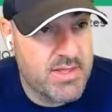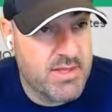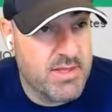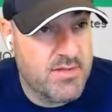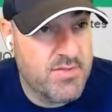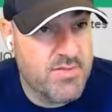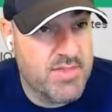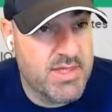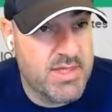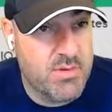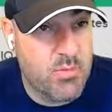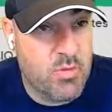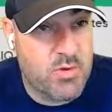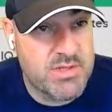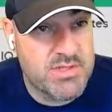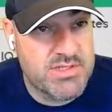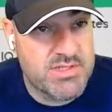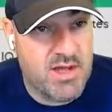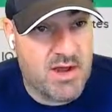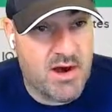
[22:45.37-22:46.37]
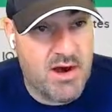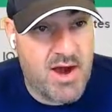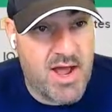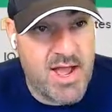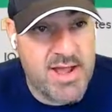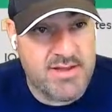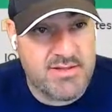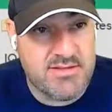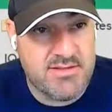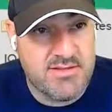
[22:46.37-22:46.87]
the ones that are
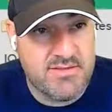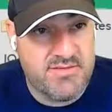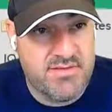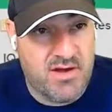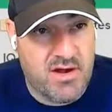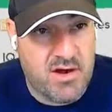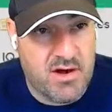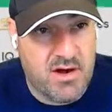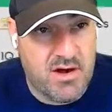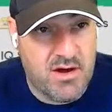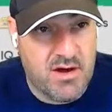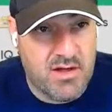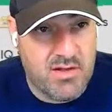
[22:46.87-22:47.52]
active are